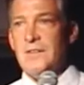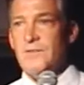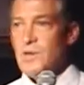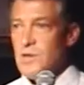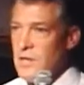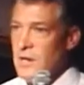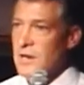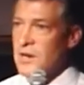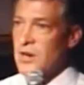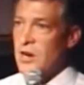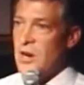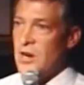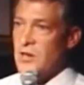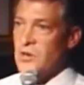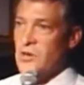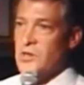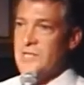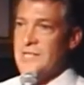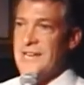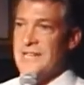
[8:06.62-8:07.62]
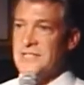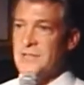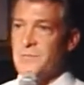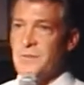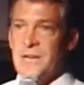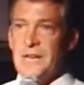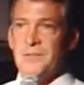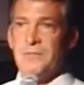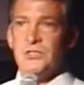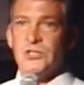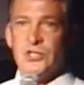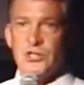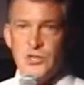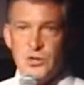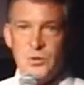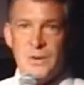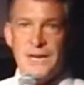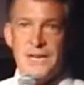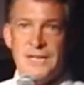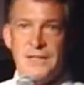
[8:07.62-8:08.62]
if you thought Congress hasn't been able to
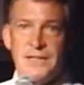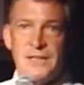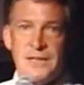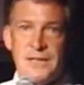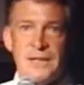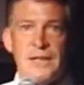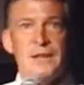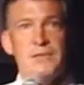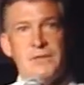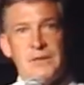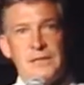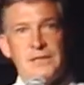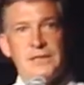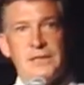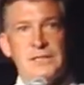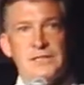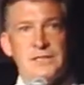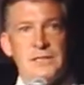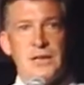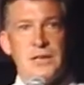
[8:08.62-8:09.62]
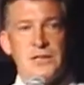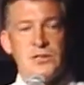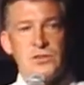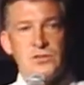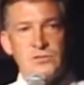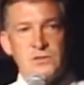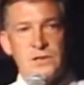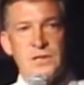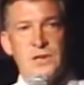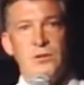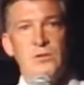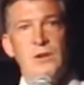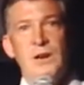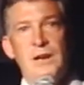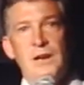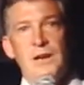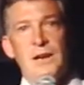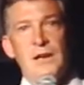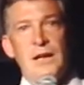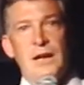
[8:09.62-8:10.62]
do anything, that's not true.
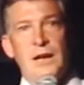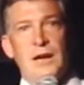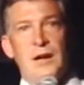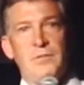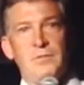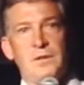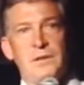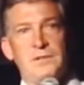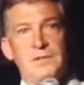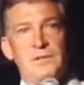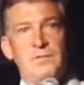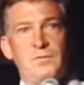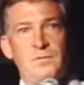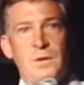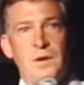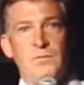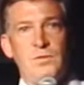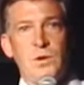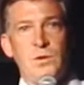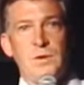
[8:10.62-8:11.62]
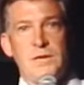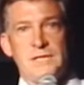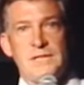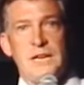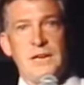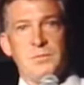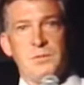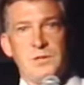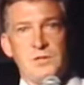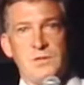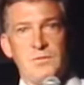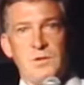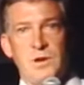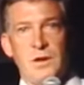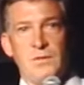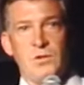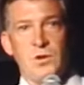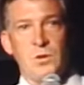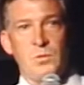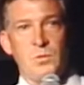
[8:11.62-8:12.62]
There's a few examples
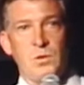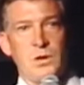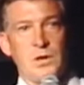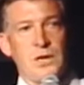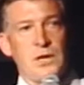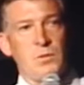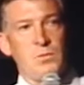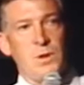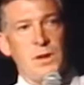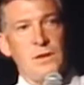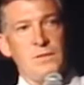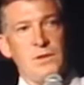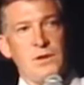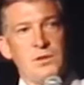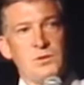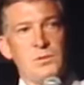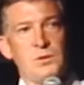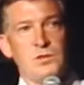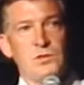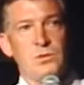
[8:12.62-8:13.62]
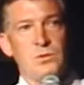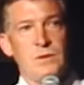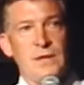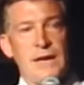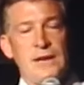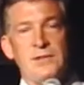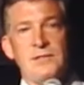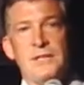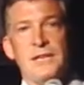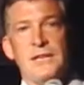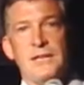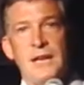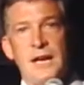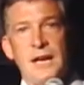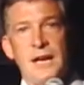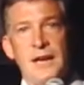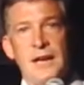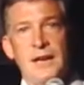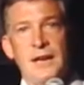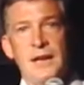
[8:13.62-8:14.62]
of good work. And one of those was 2009,
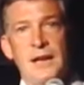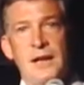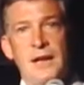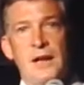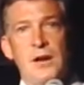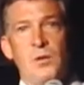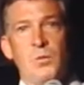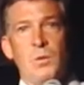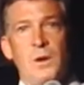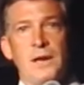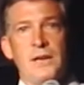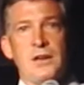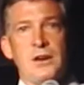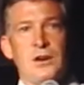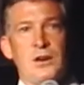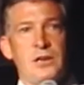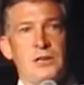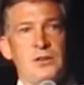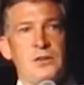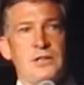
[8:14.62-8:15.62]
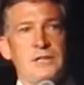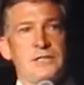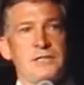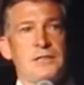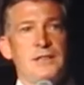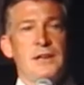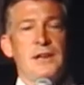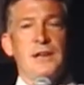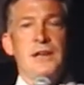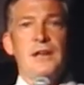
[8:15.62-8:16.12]
when Congress